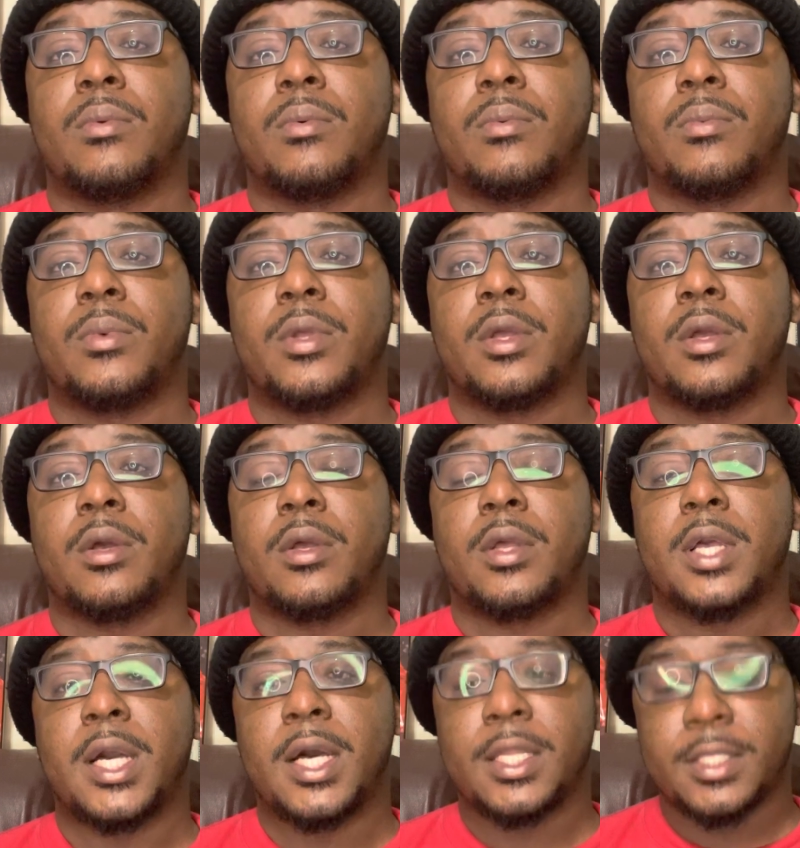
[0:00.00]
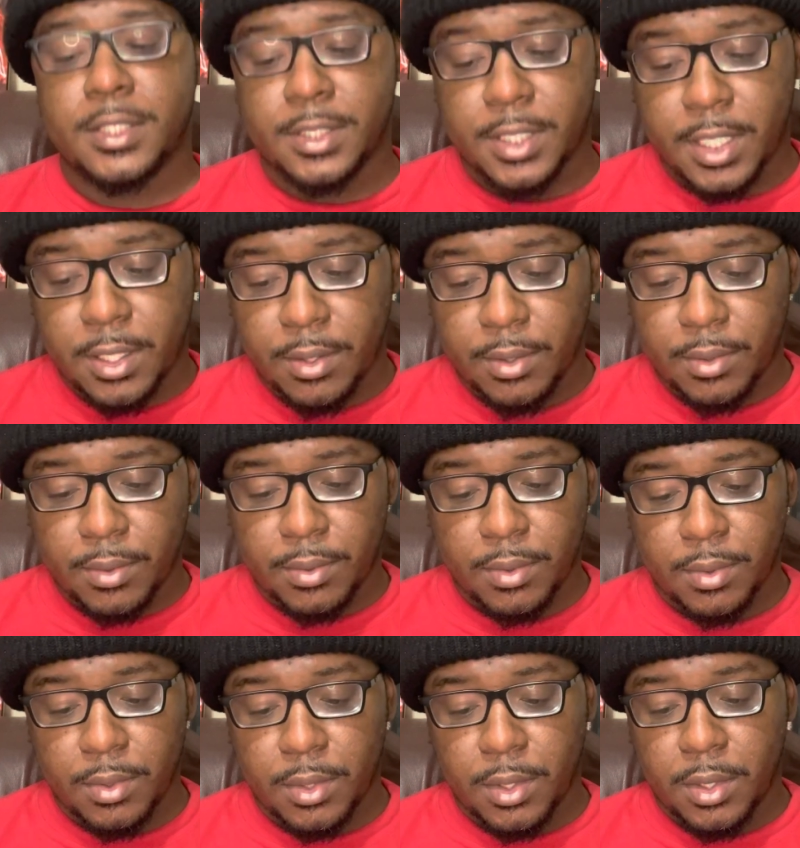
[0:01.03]
We got Collins out.
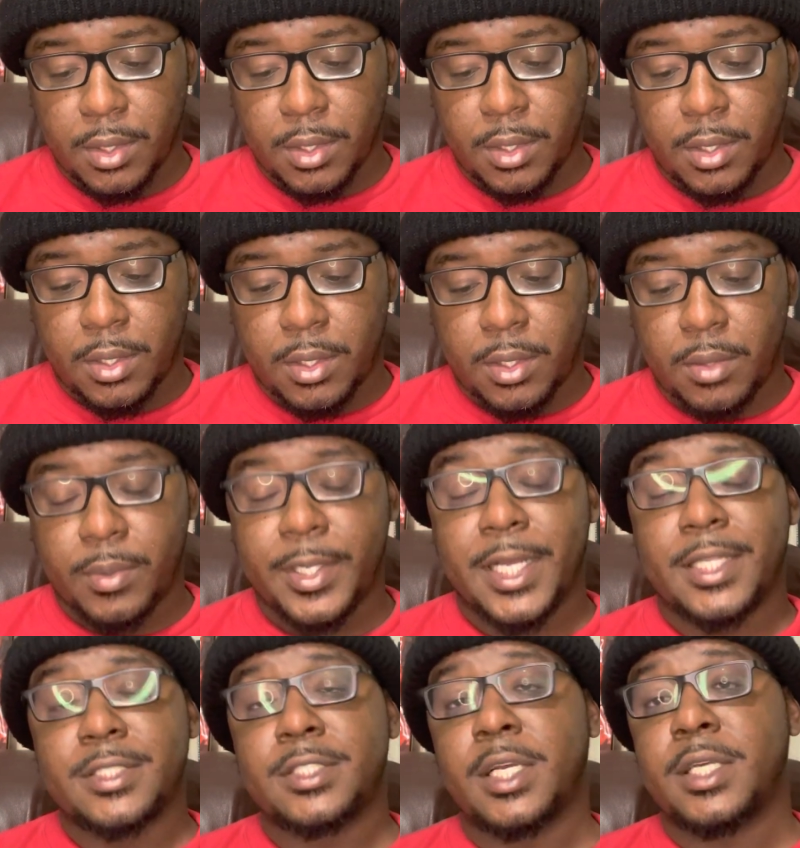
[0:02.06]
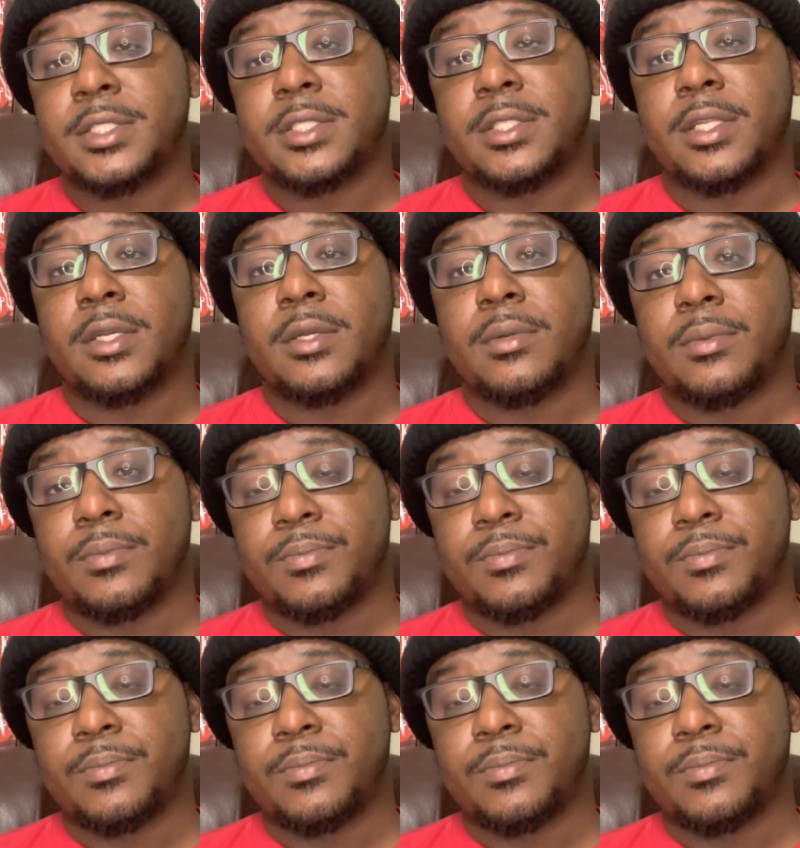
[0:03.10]
And we got Johnson out.